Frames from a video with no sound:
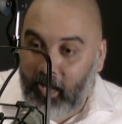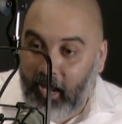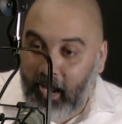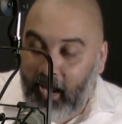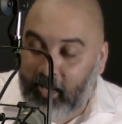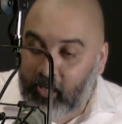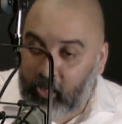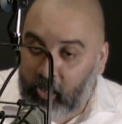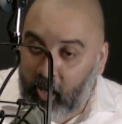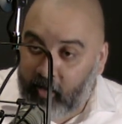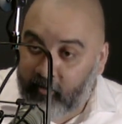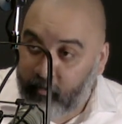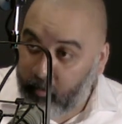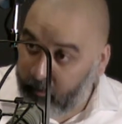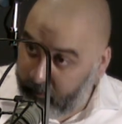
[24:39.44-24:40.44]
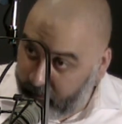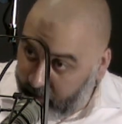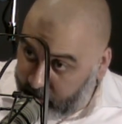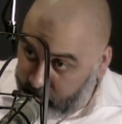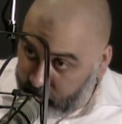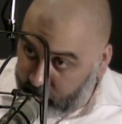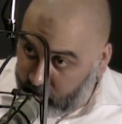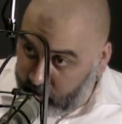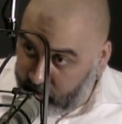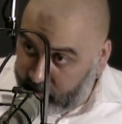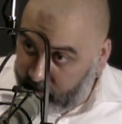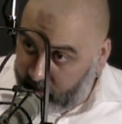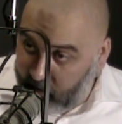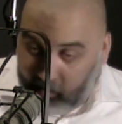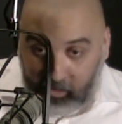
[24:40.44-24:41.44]
And a lot of
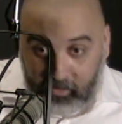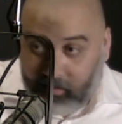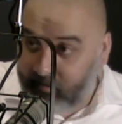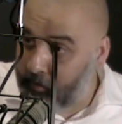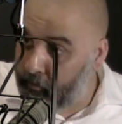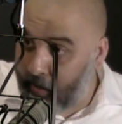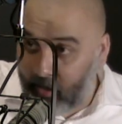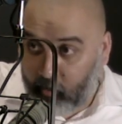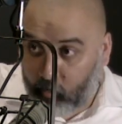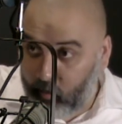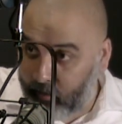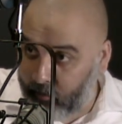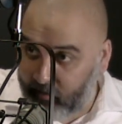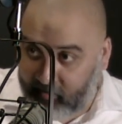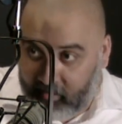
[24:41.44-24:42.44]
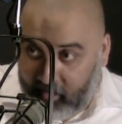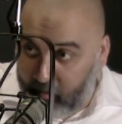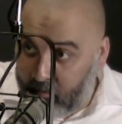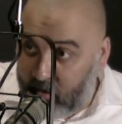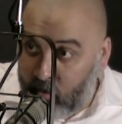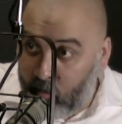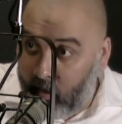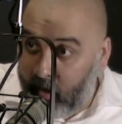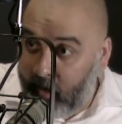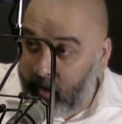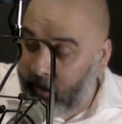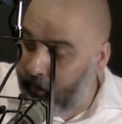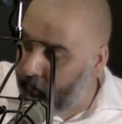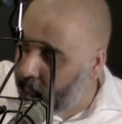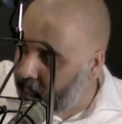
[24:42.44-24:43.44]
professionals, and it doesn't matter whether it's an
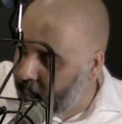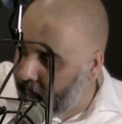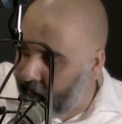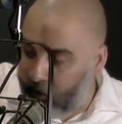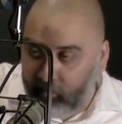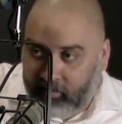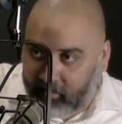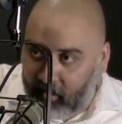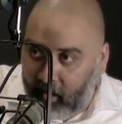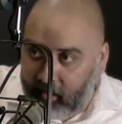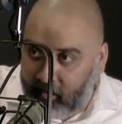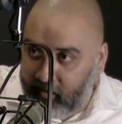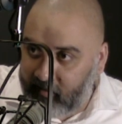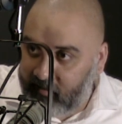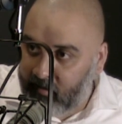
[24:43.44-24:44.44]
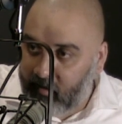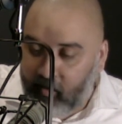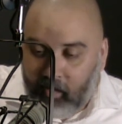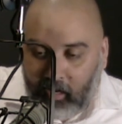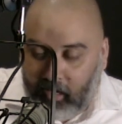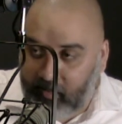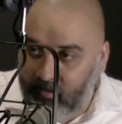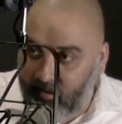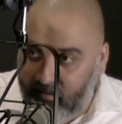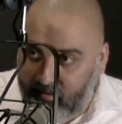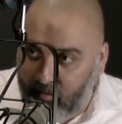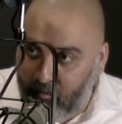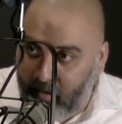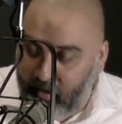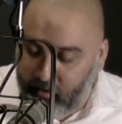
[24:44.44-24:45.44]
MUA, a hairstylist, it
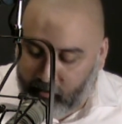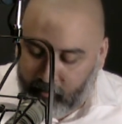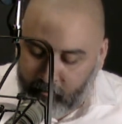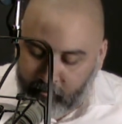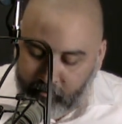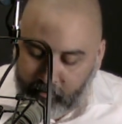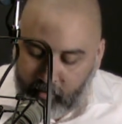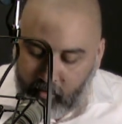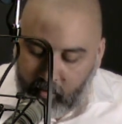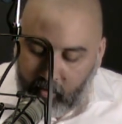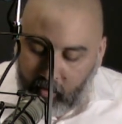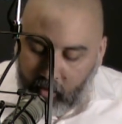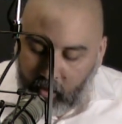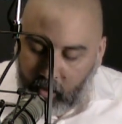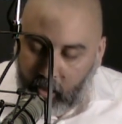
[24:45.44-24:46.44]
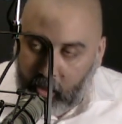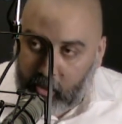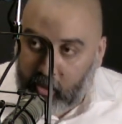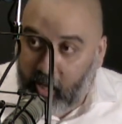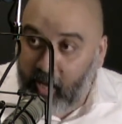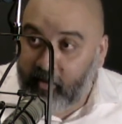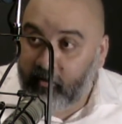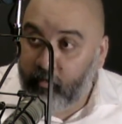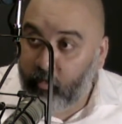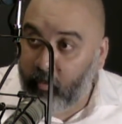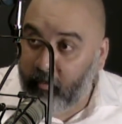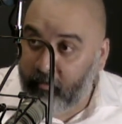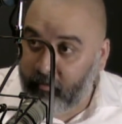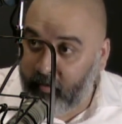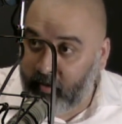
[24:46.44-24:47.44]
doesn't matter. A lot of
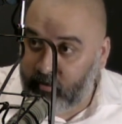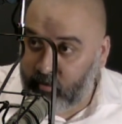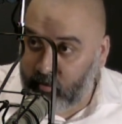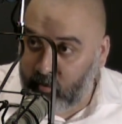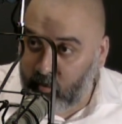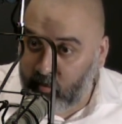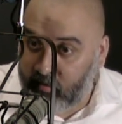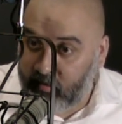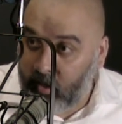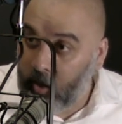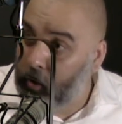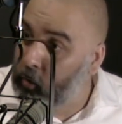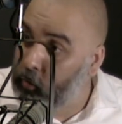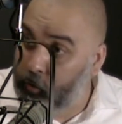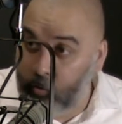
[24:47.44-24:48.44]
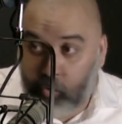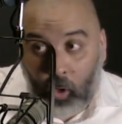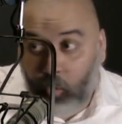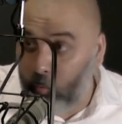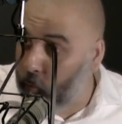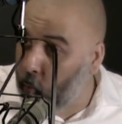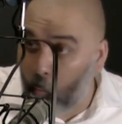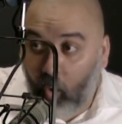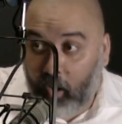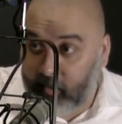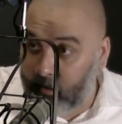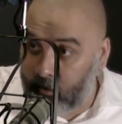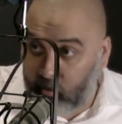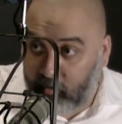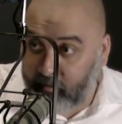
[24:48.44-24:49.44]
professionals don't want to
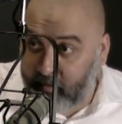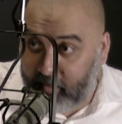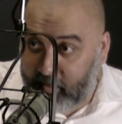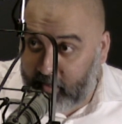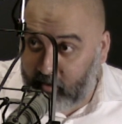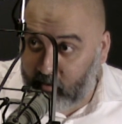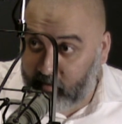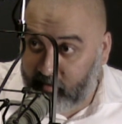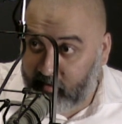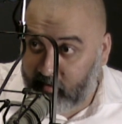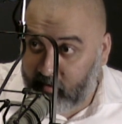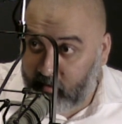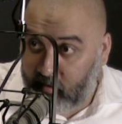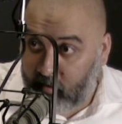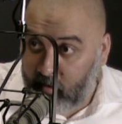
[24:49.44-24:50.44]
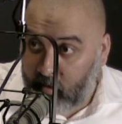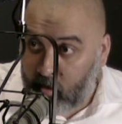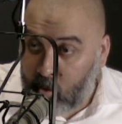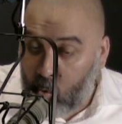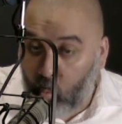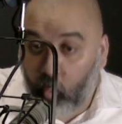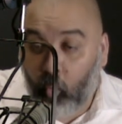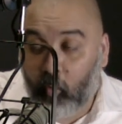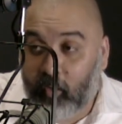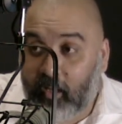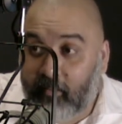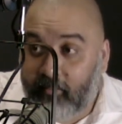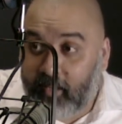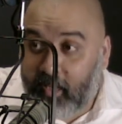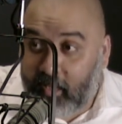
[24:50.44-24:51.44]
do videos. We're
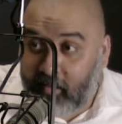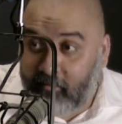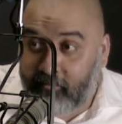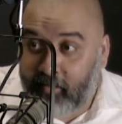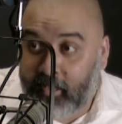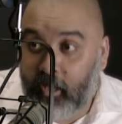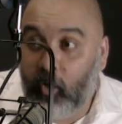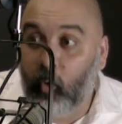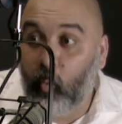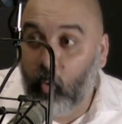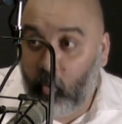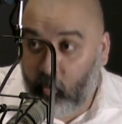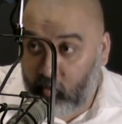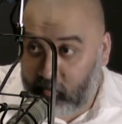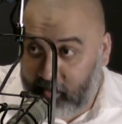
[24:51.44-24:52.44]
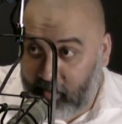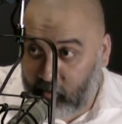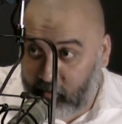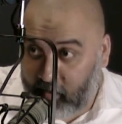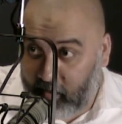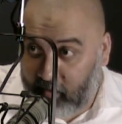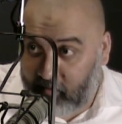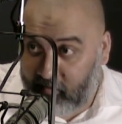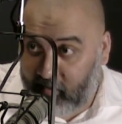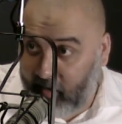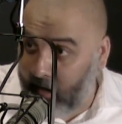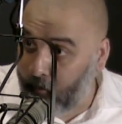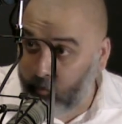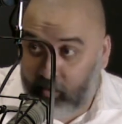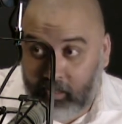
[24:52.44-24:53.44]
living in a video world nowadays.
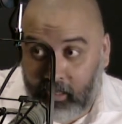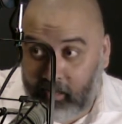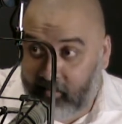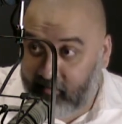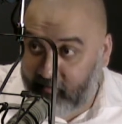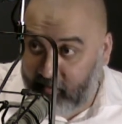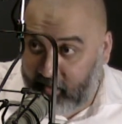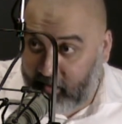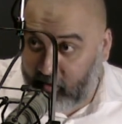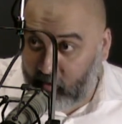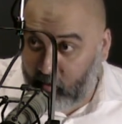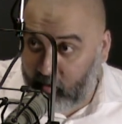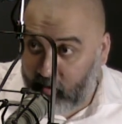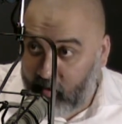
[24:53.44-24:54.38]
Everything is video.